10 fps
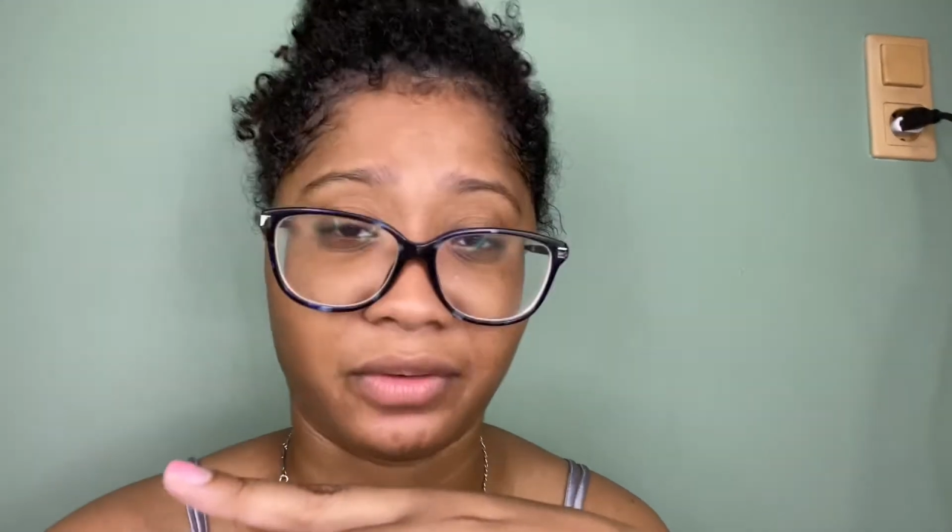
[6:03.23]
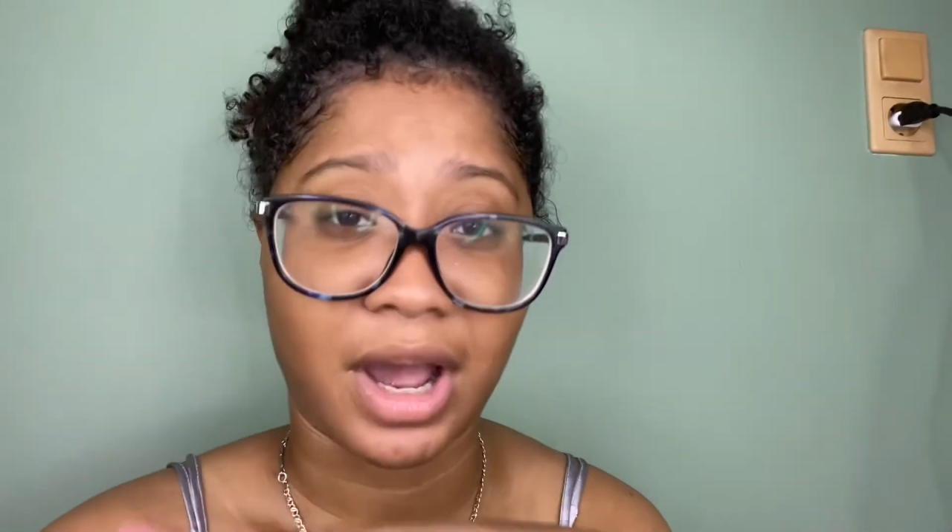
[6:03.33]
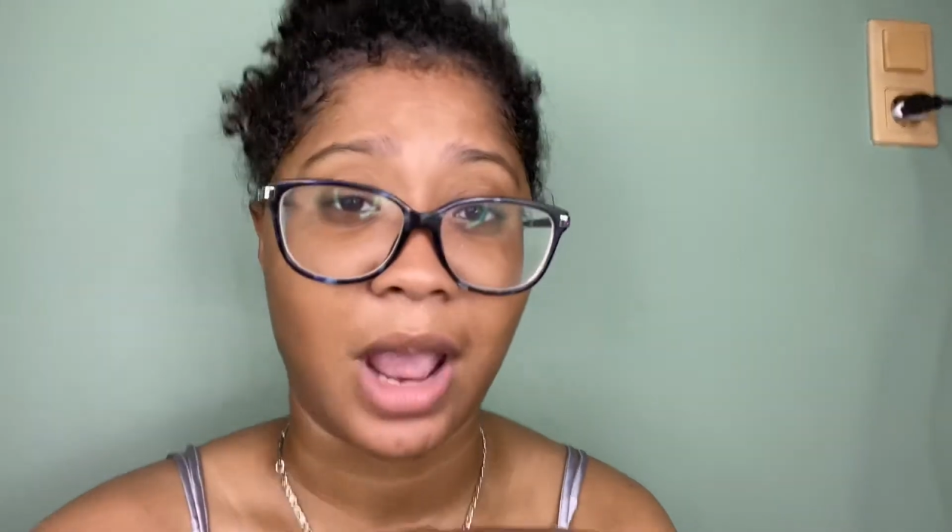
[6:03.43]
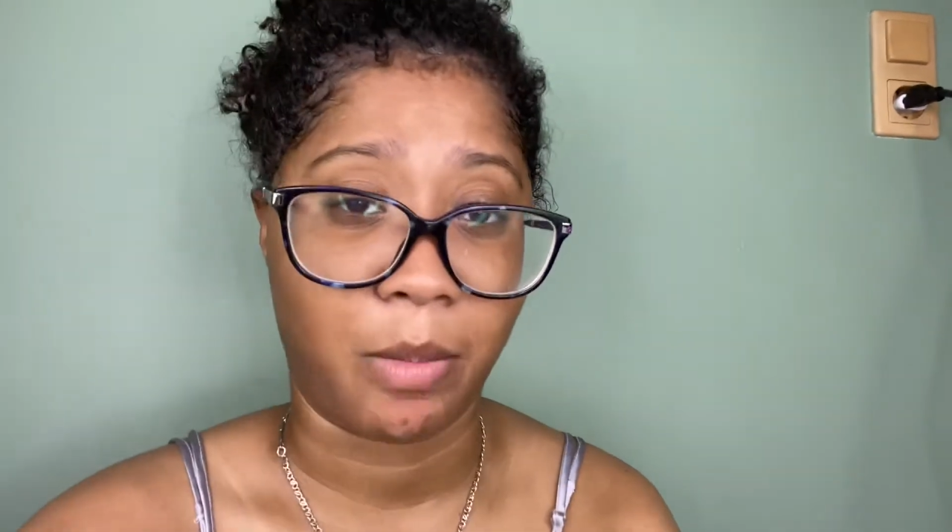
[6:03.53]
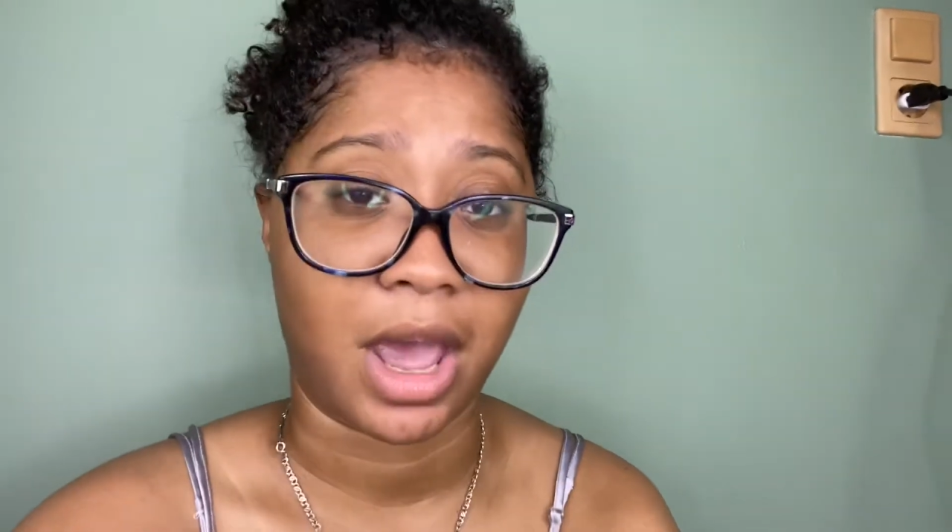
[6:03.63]

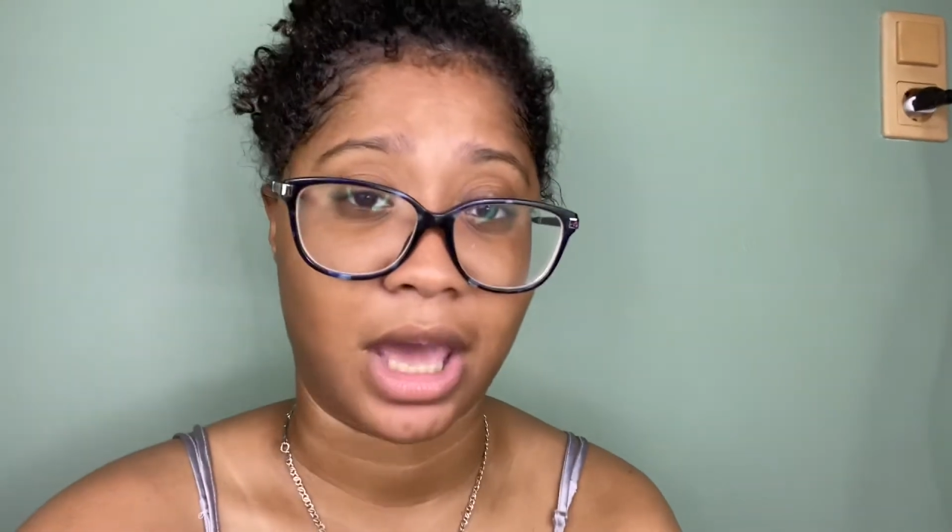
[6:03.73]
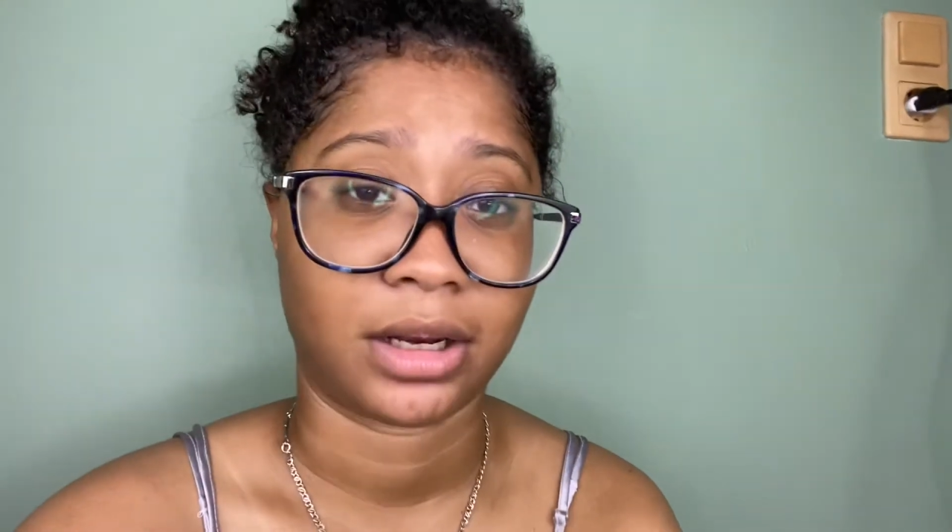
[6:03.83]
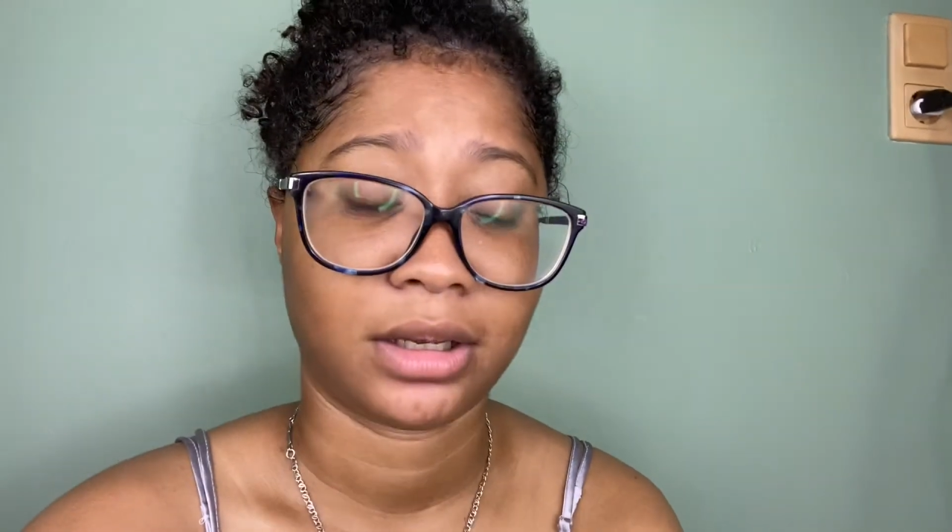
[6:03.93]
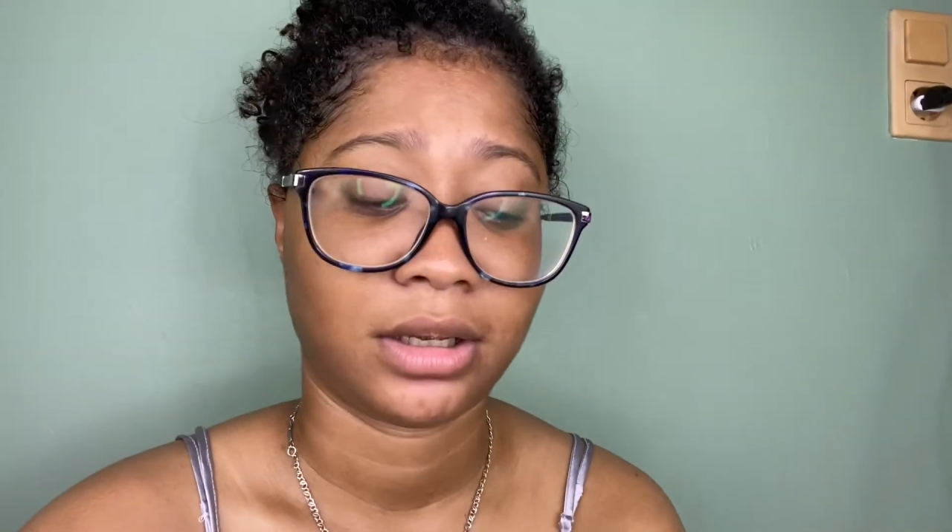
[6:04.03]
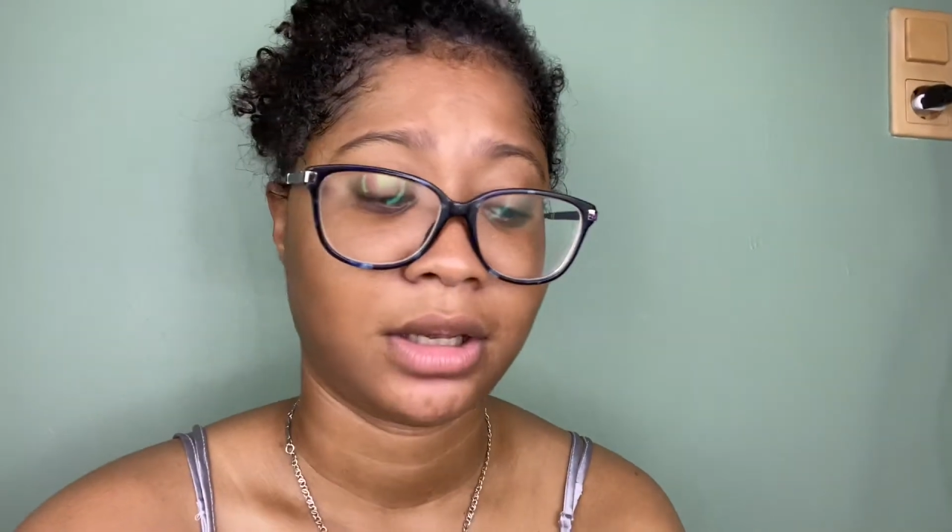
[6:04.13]
iPad.
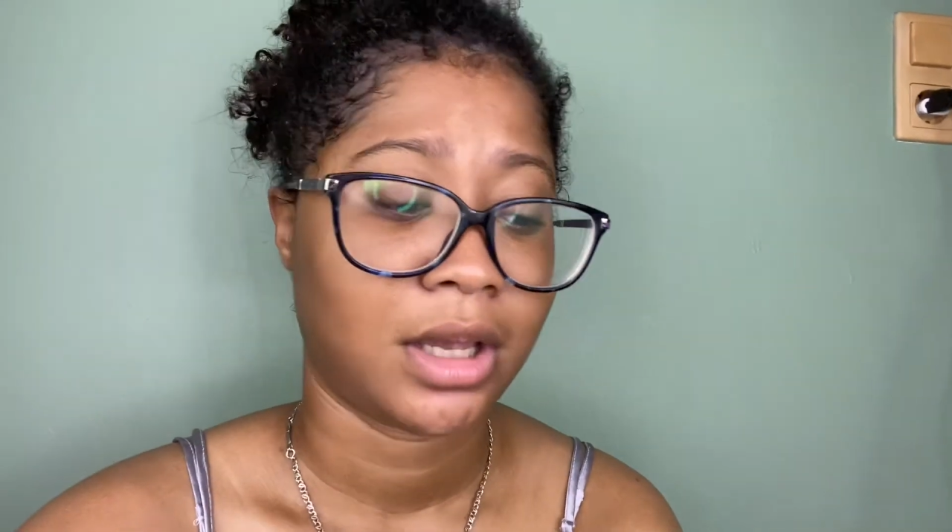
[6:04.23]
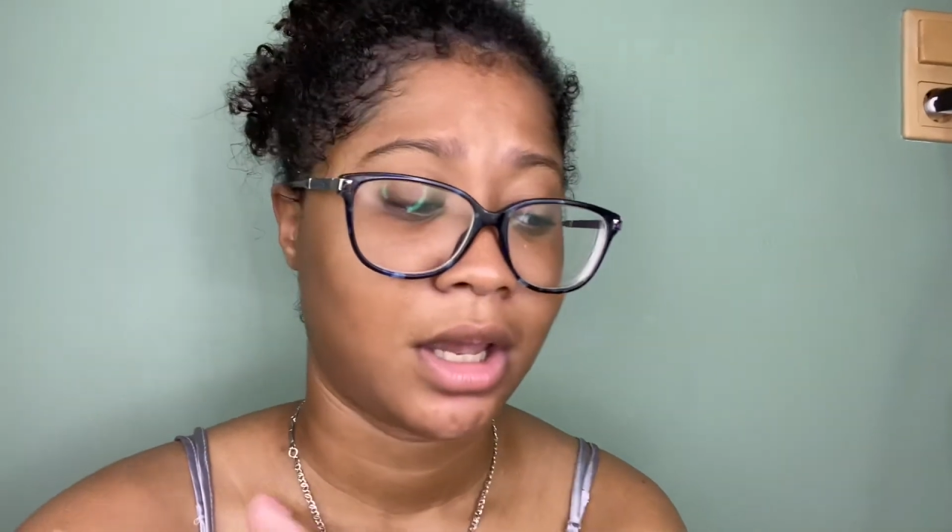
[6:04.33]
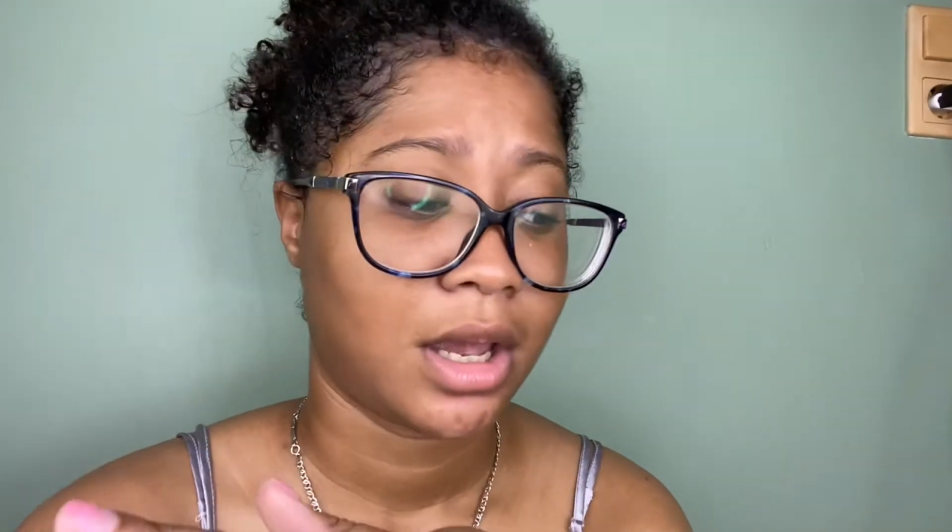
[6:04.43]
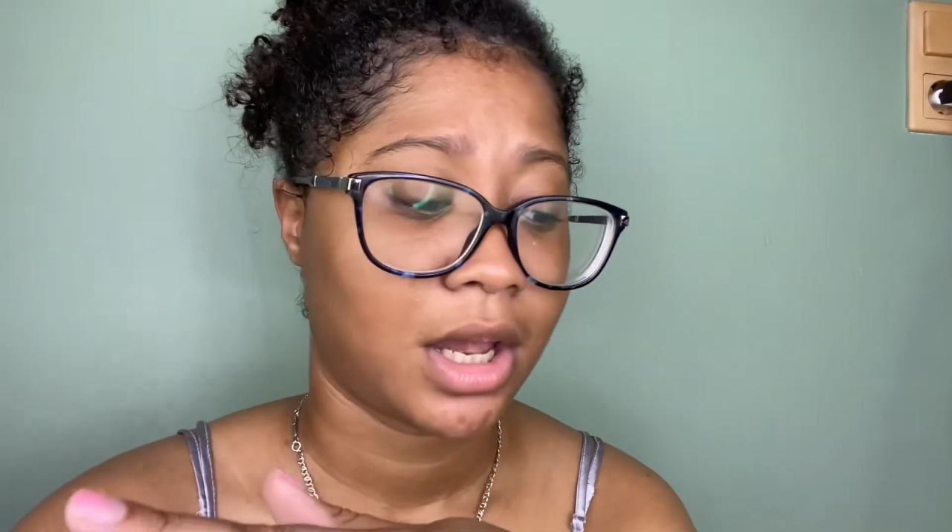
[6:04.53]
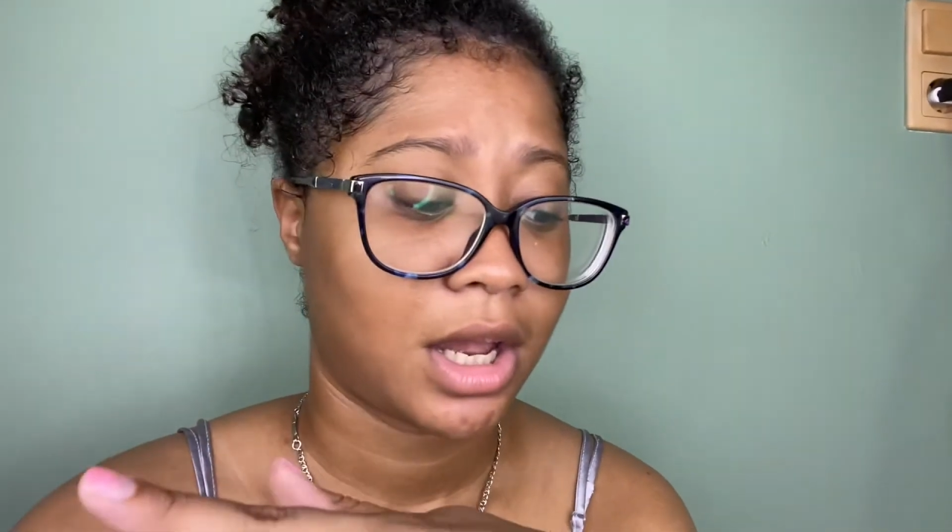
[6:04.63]

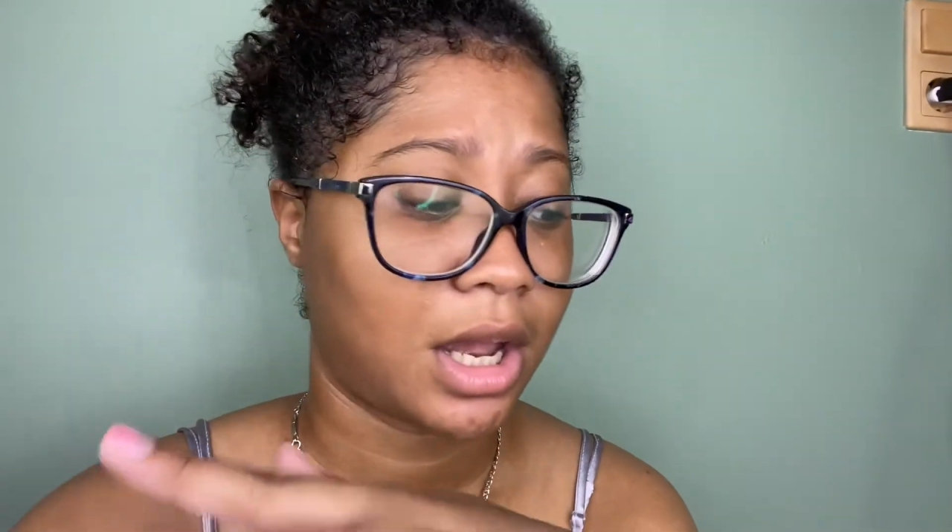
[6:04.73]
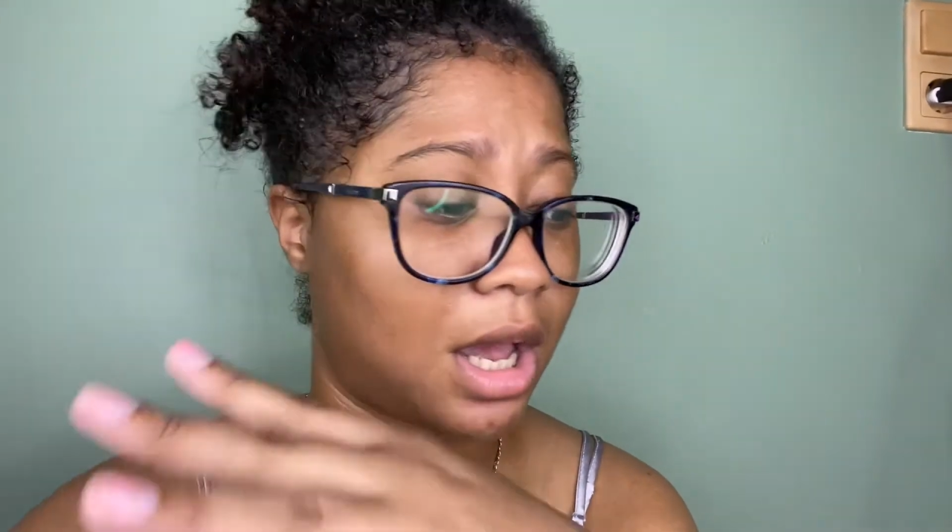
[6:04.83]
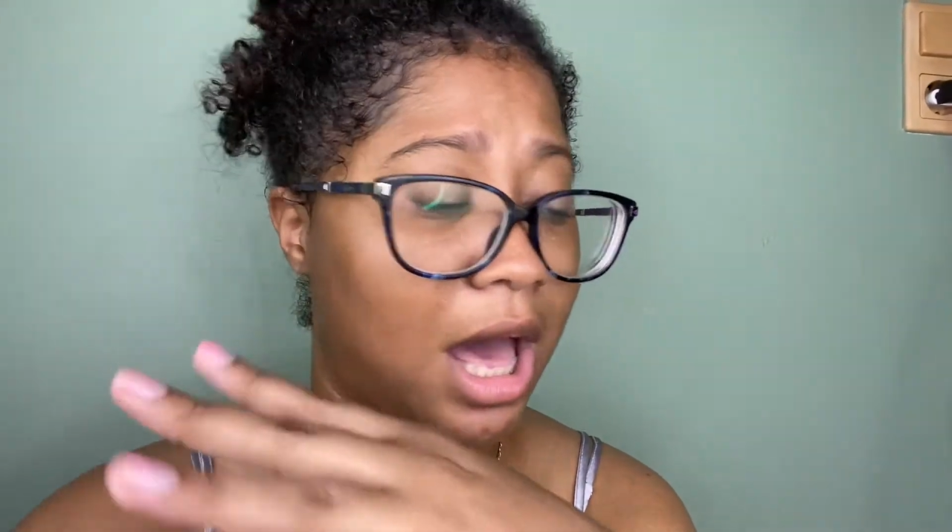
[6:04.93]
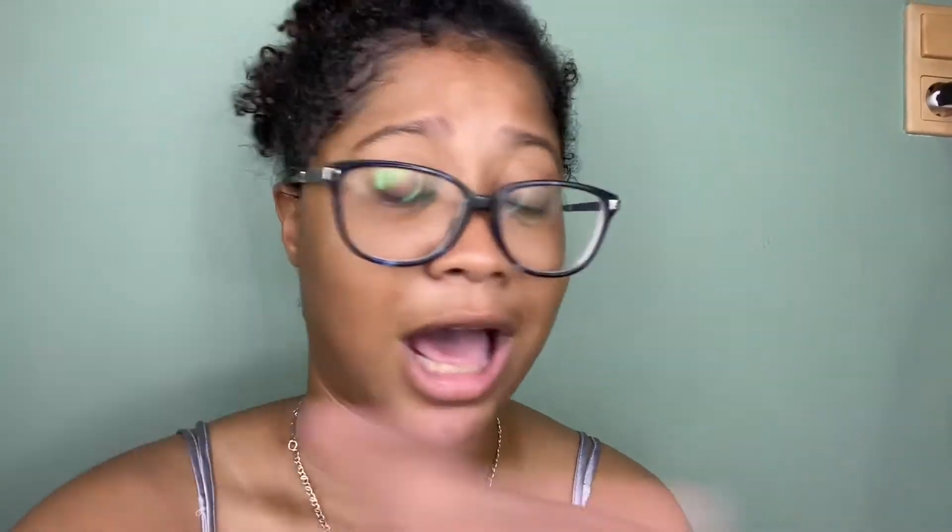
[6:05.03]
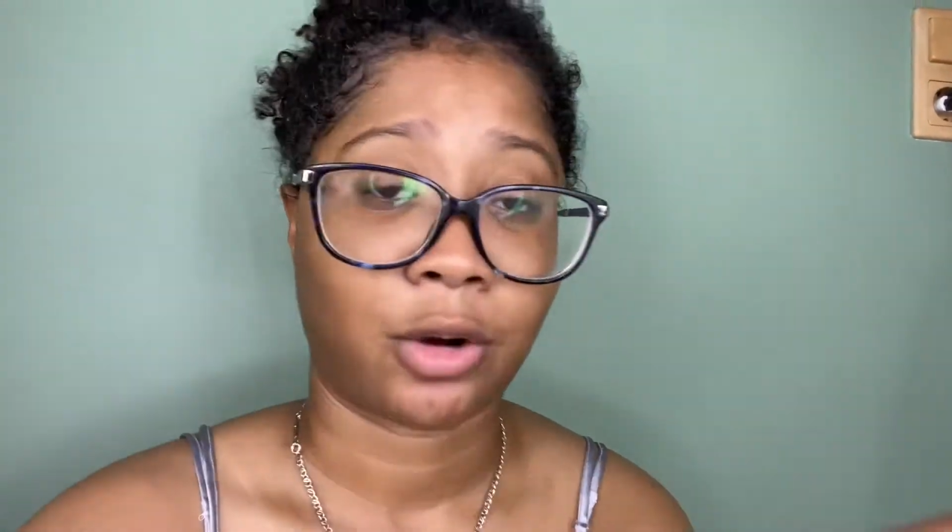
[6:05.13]
I